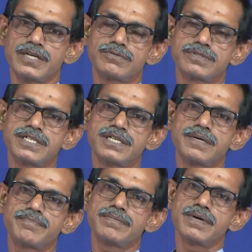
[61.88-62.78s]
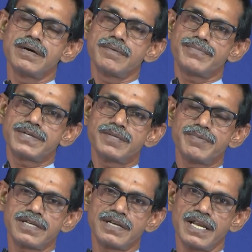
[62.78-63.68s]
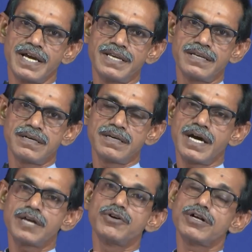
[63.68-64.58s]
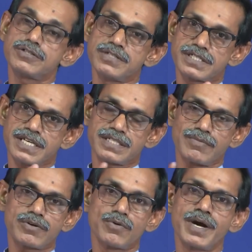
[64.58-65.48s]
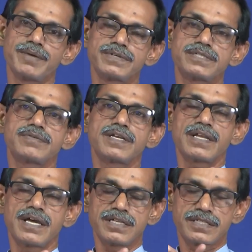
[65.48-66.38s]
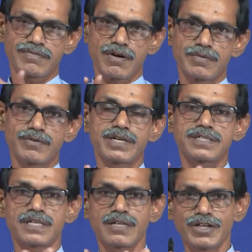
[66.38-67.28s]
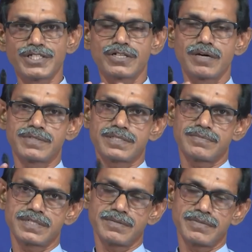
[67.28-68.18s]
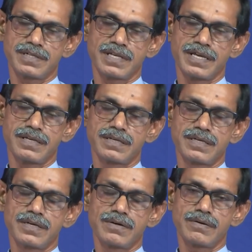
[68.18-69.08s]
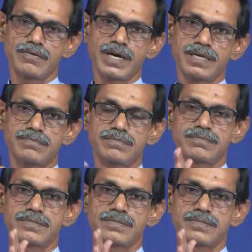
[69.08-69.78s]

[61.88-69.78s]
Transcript: to see the precipitin line, and we also discuss about why precipitin line is formed, what is the logic of this precipitin line, why